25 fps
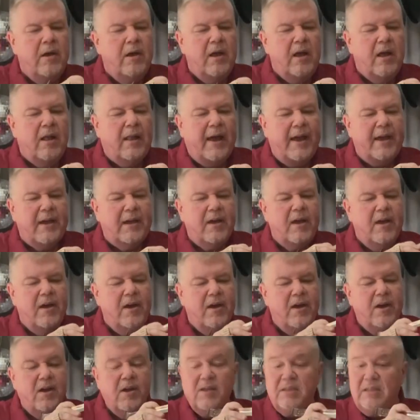like
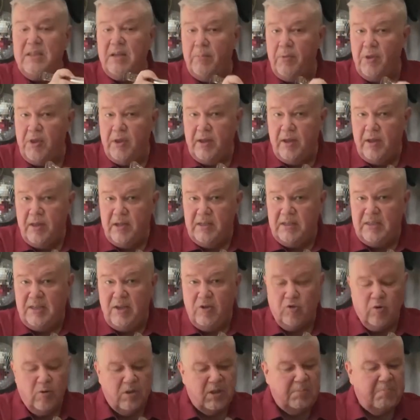some of the
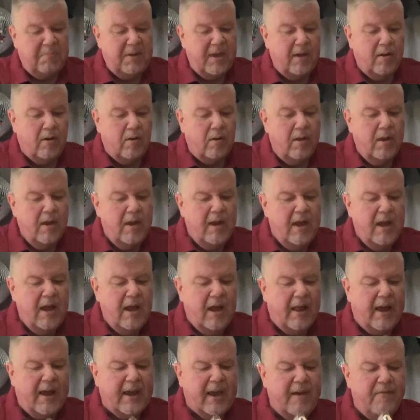citrus peel
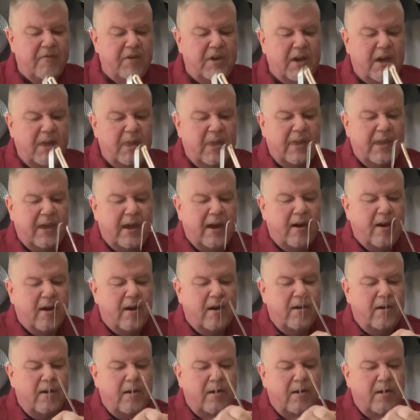like I've done there.